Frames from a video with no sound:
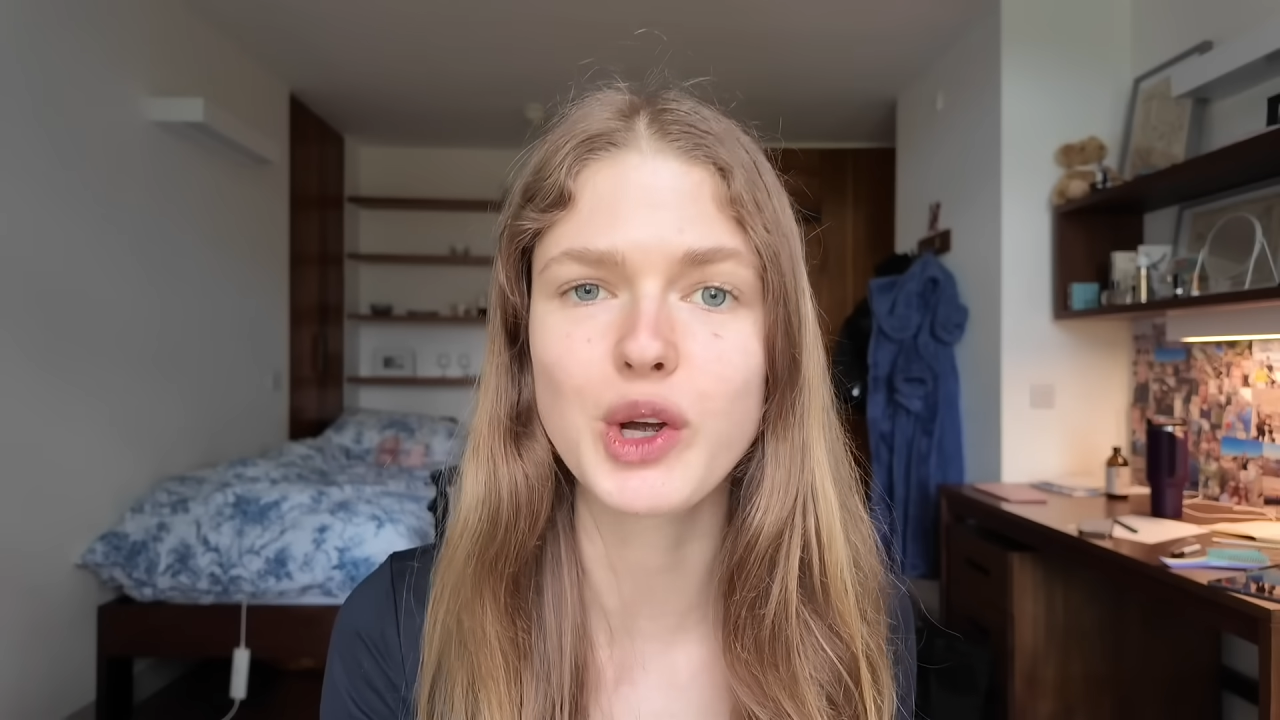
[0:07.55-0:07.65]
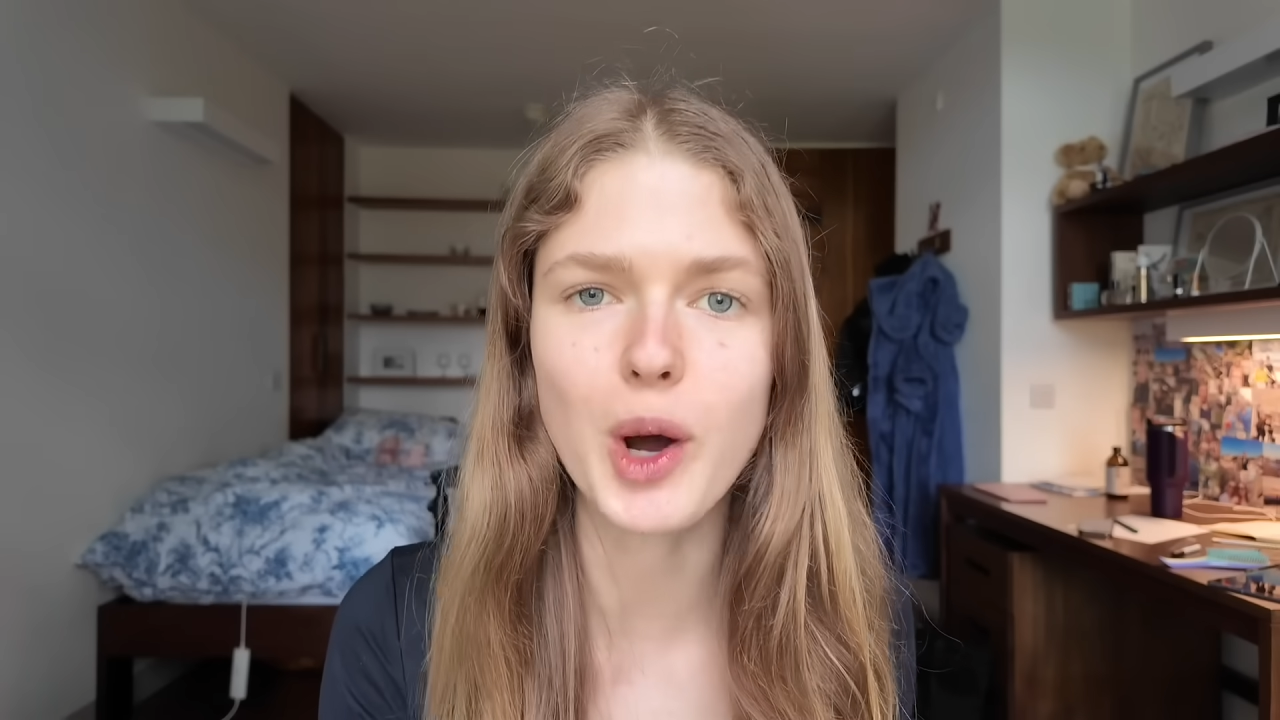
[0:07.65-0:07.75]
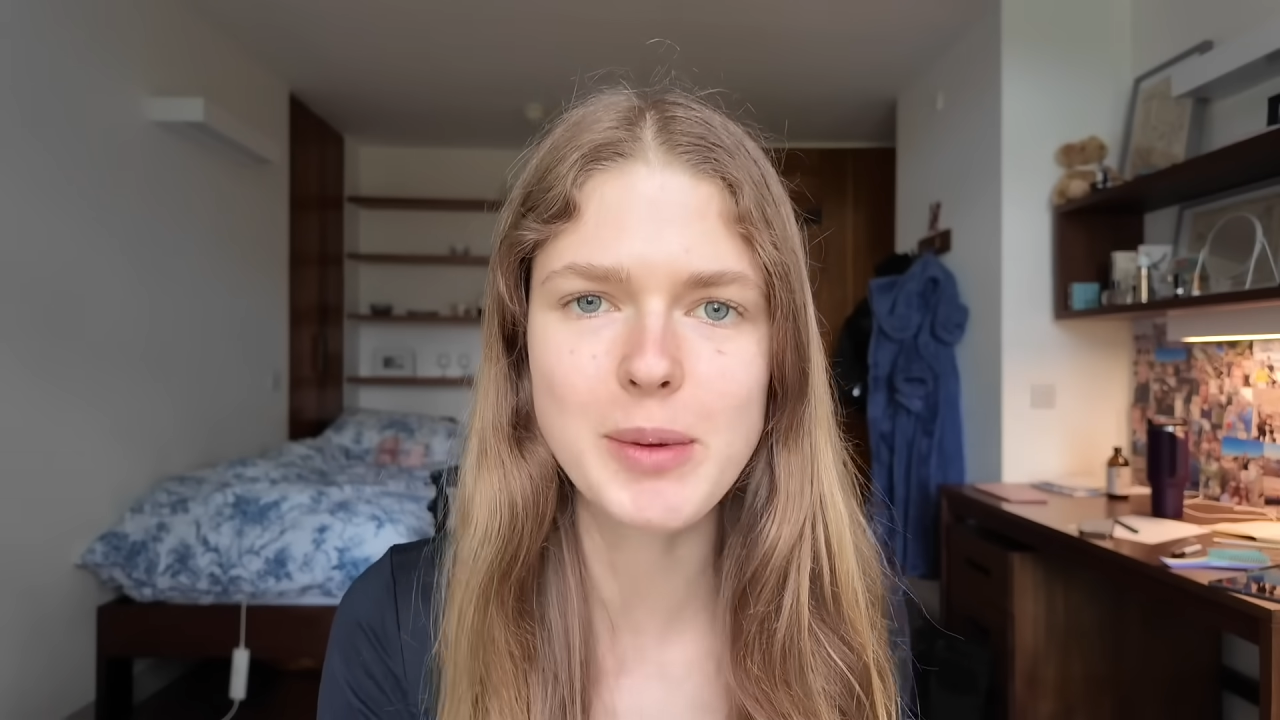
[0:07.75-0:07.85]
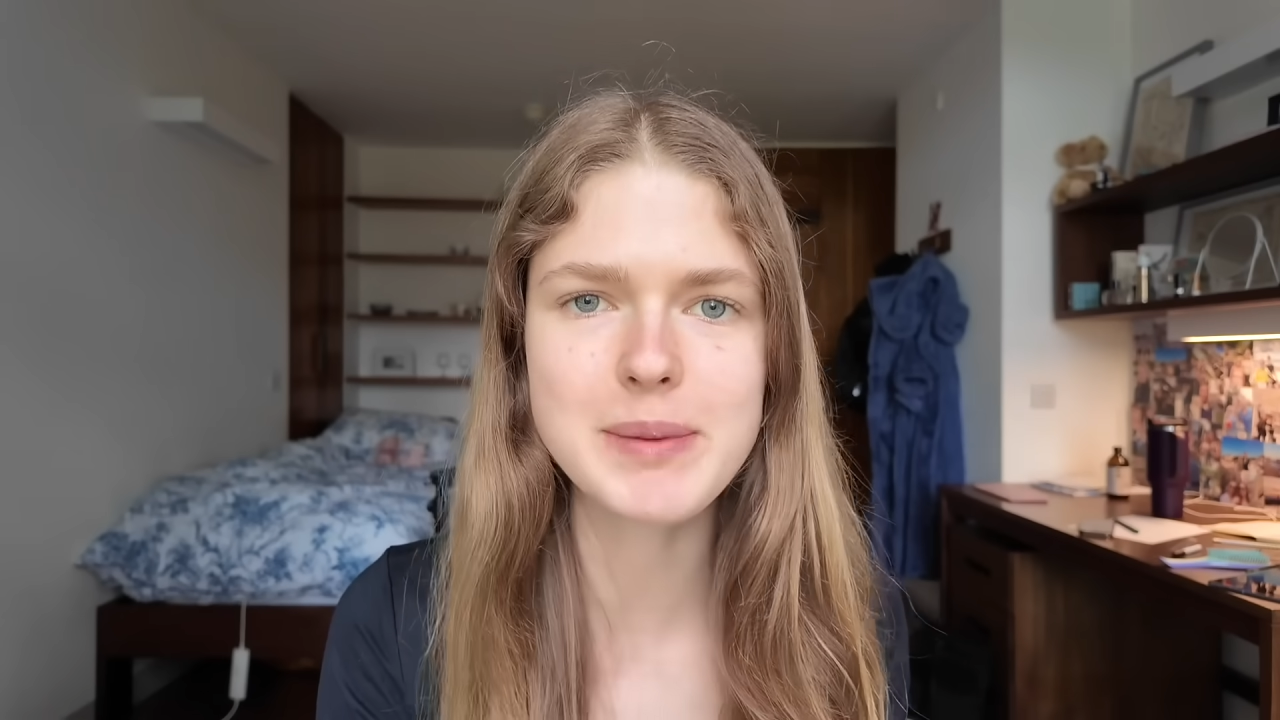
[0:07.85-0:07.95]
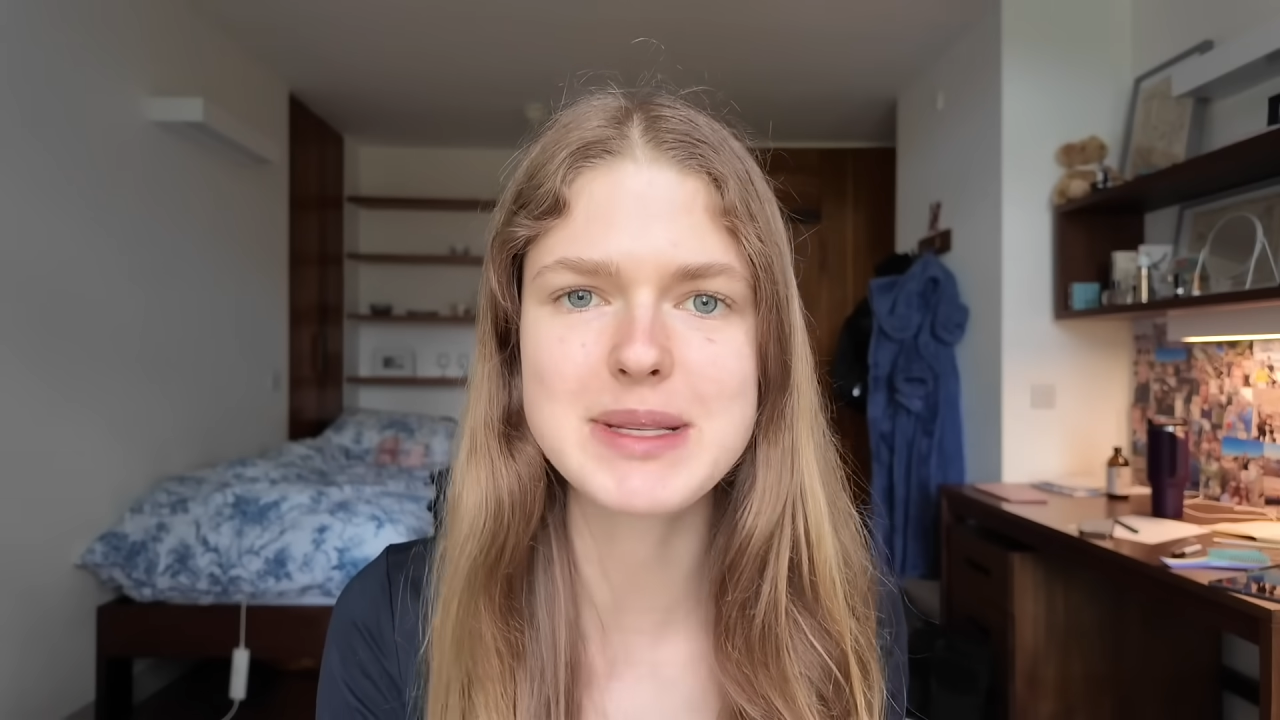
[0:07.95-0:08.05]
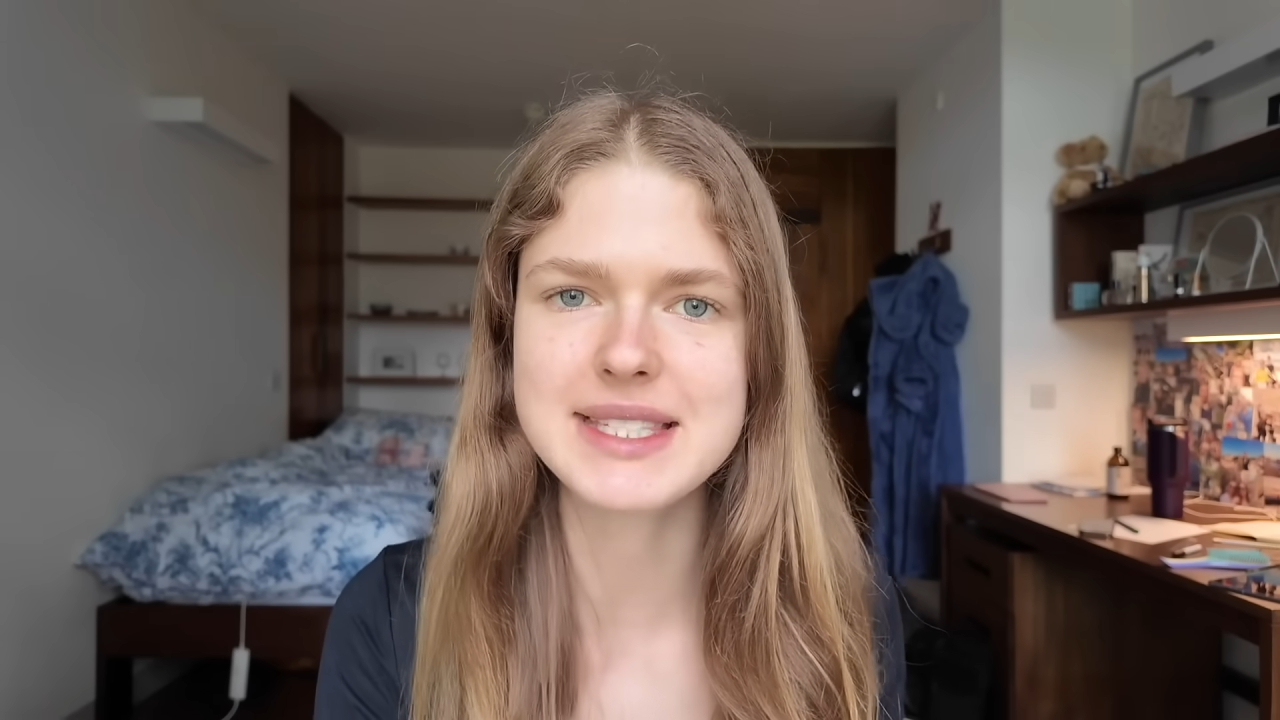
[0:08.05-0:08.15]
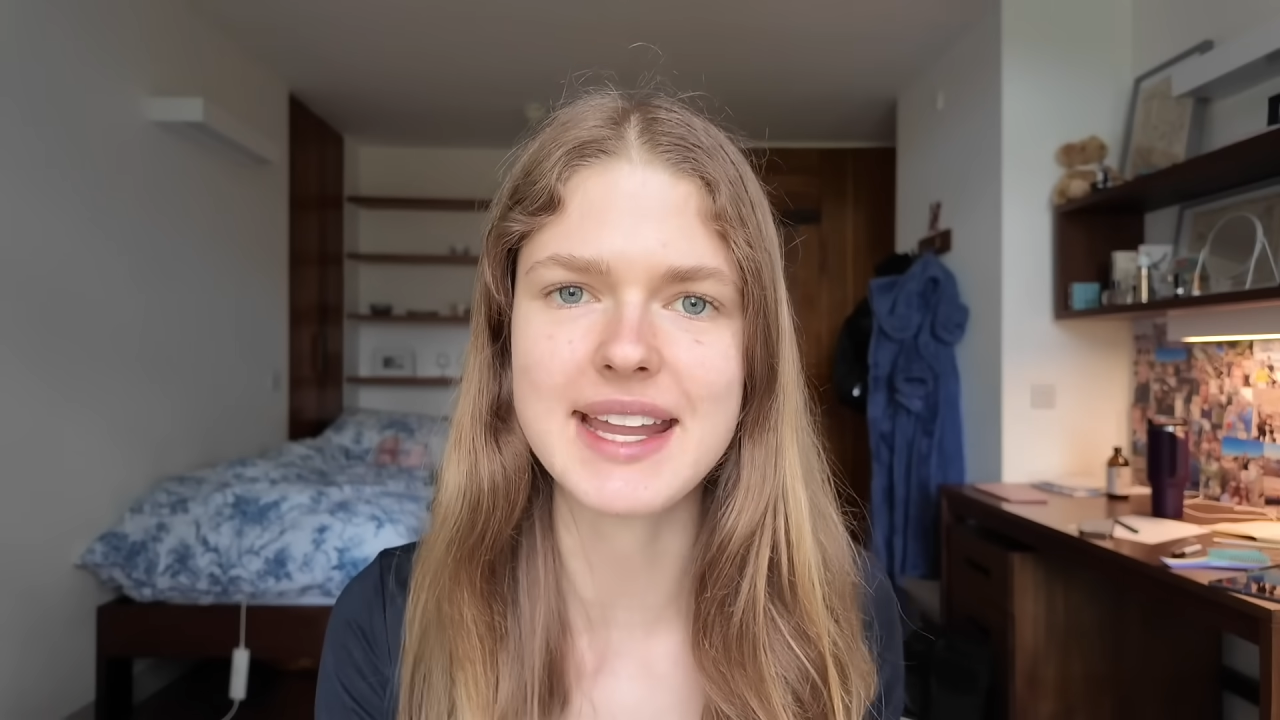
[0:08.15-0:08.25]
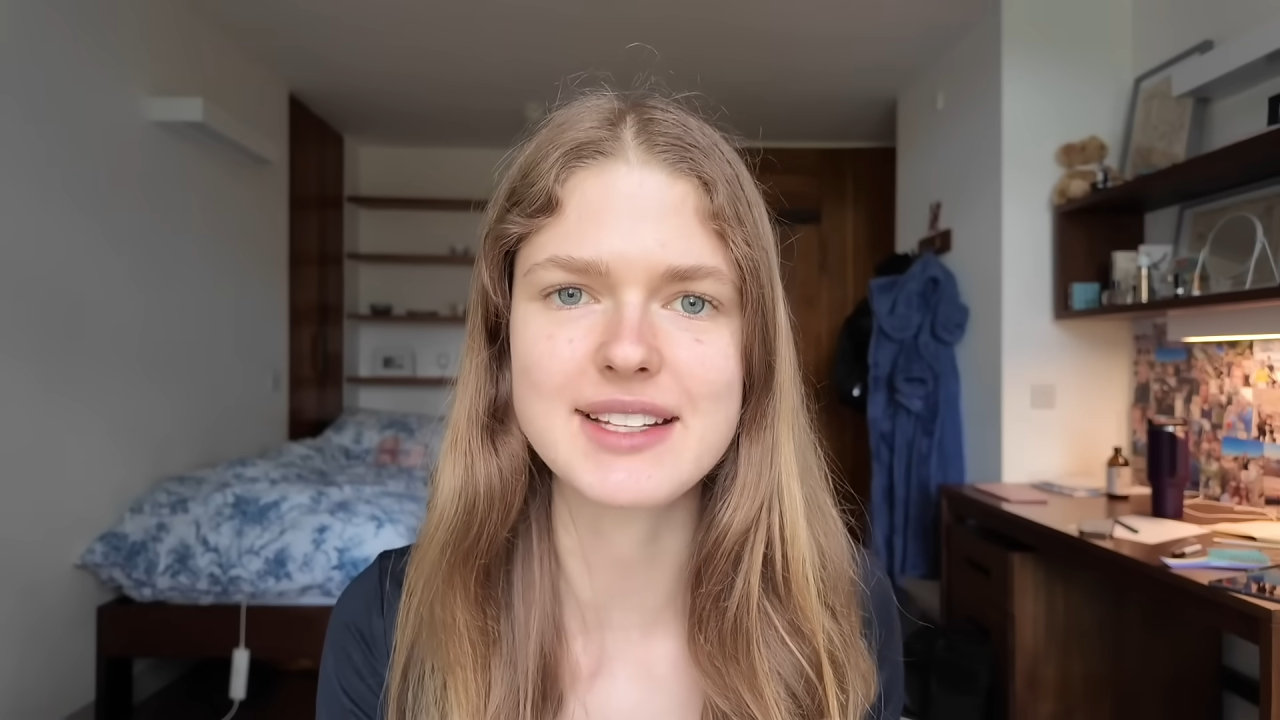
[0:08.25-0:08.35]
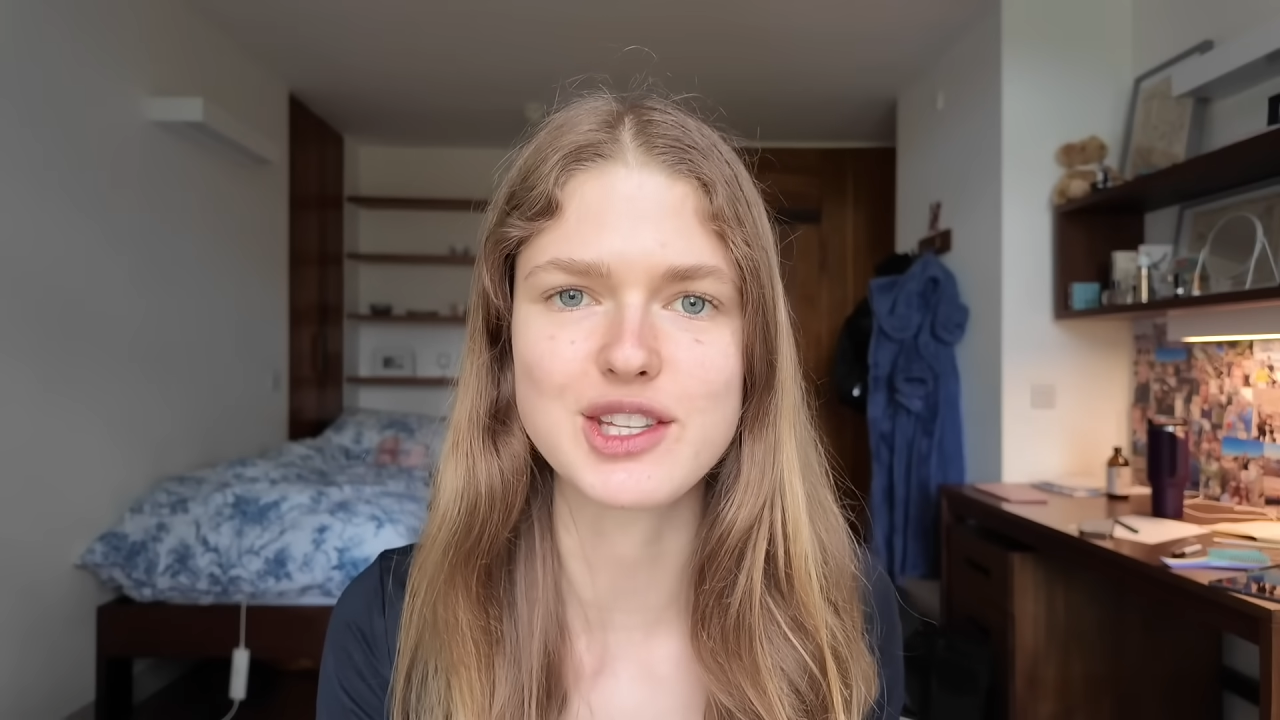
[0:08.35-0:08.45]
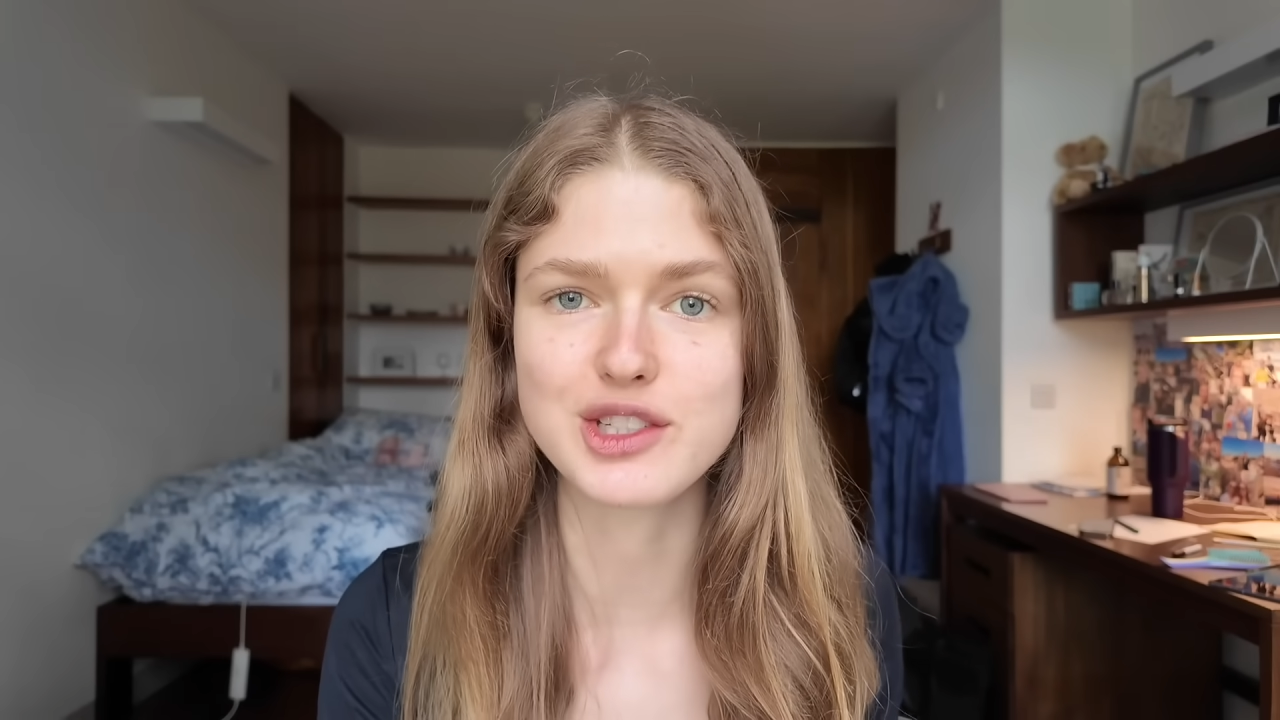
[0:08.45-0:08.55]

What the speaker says: common mistakes